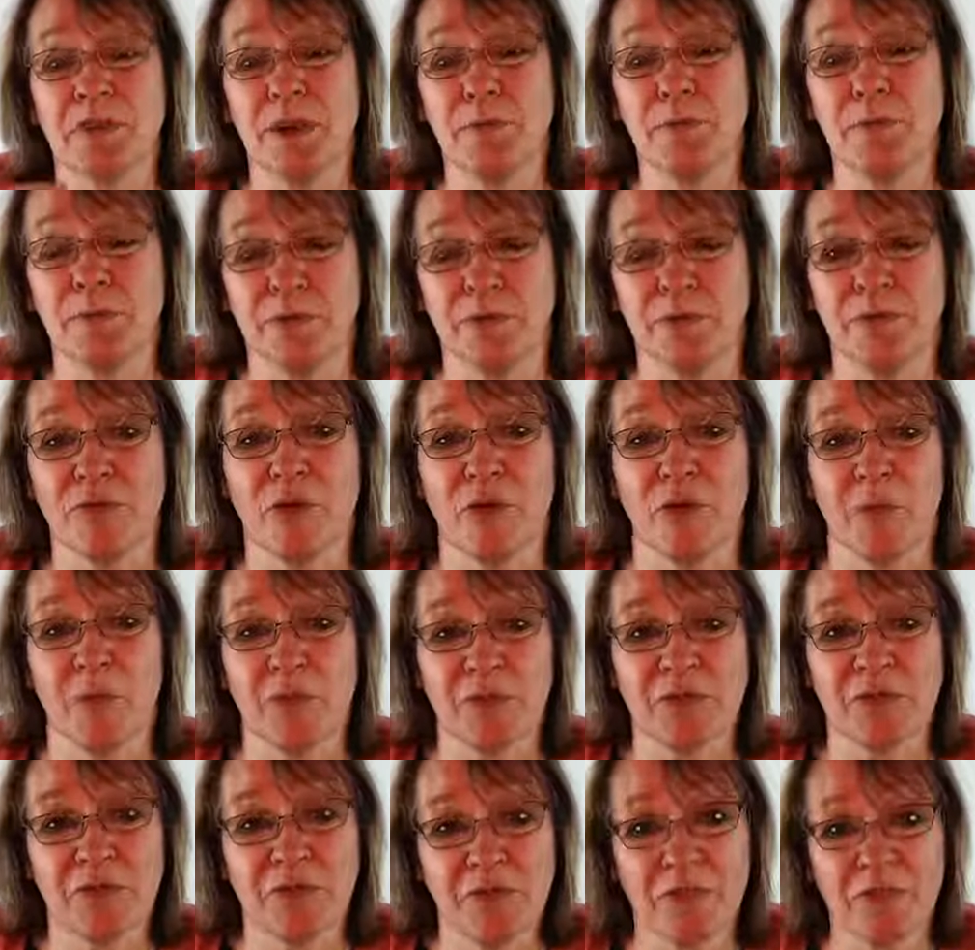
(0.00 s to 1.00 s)
and
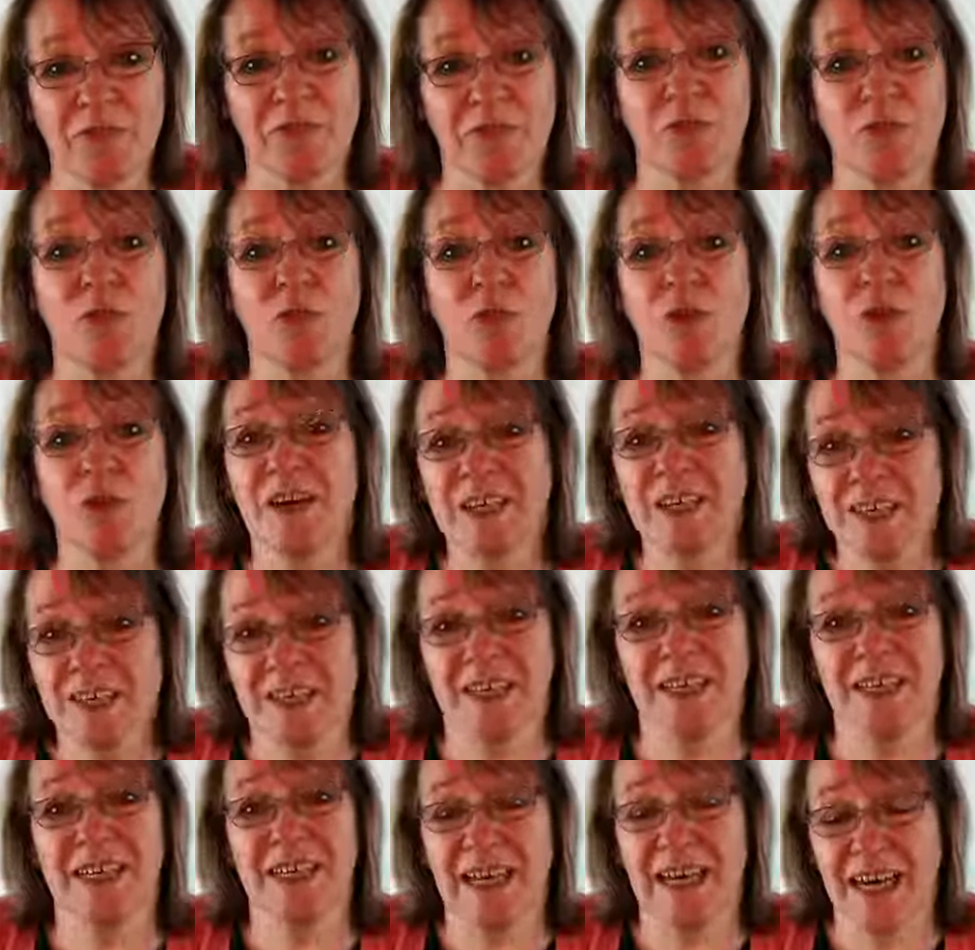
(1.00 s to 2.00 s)
performance, the 4
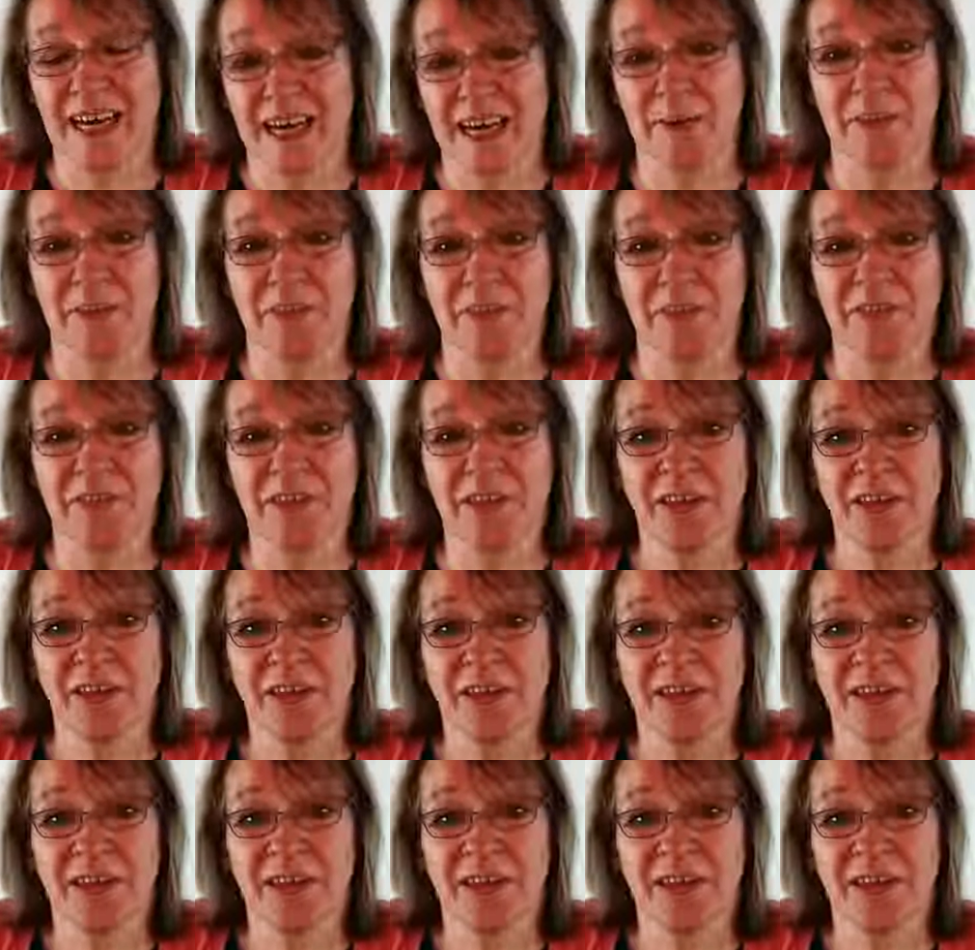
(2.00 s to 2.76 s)
key elements.